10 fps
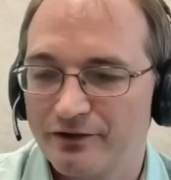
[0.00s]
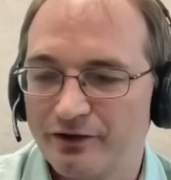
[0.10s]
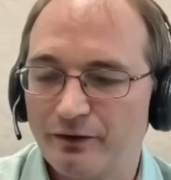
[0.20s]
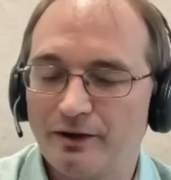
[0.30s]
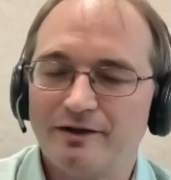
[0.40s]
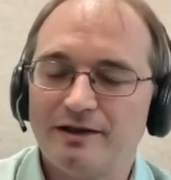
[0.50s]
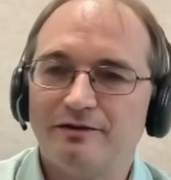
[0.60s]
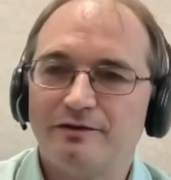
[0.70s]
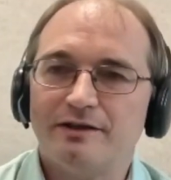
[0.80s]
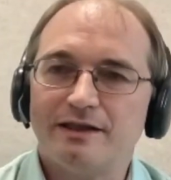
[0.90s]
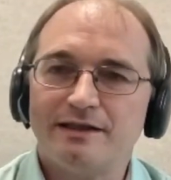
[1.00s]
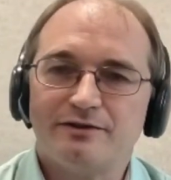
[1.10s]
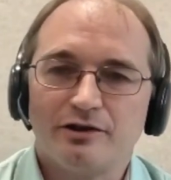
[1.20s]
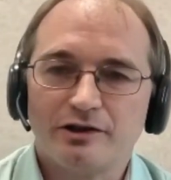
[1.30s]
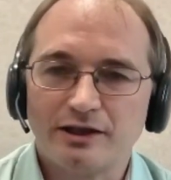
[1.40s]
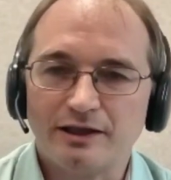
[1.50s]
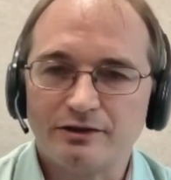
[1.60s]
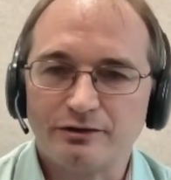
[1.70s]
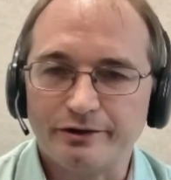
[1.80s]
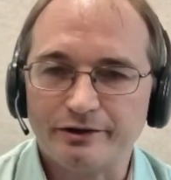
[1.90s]
So I think the data
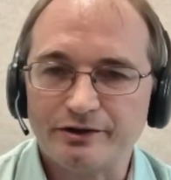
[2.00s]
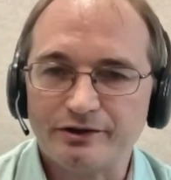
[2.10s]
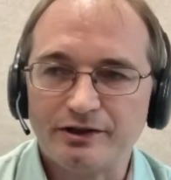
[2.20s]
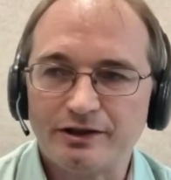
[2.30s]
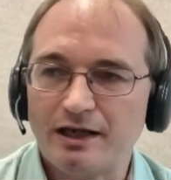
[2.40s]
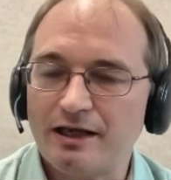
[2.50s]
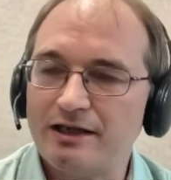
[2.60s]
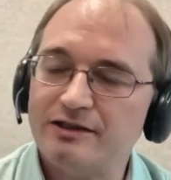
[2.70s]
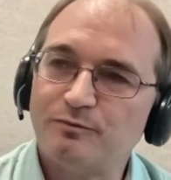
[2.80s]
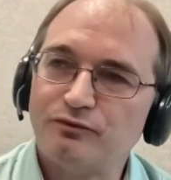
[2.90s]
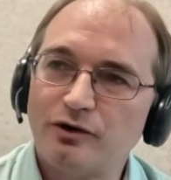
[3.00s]
architecture is